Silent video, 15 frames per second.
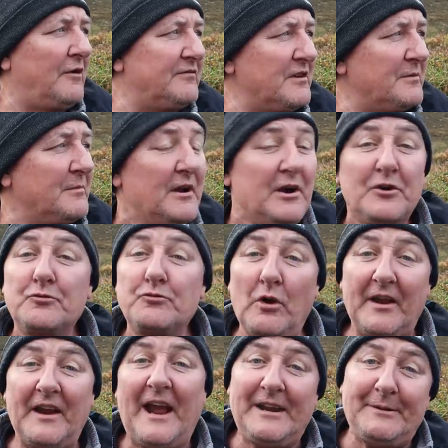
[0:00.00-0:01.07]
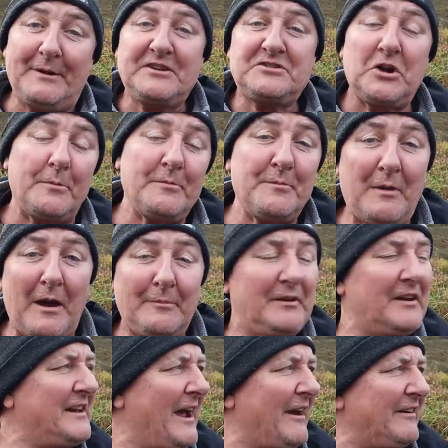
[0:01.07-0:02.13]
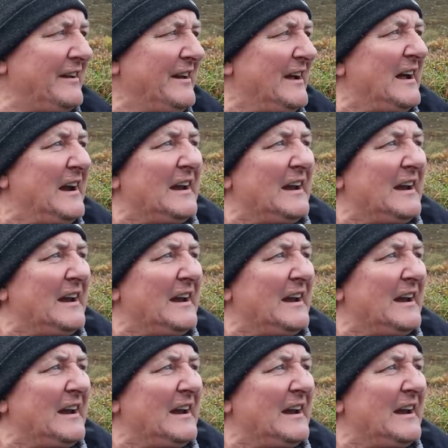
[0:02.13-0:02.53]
of them. Right, anyway, stop your babbling, Gary.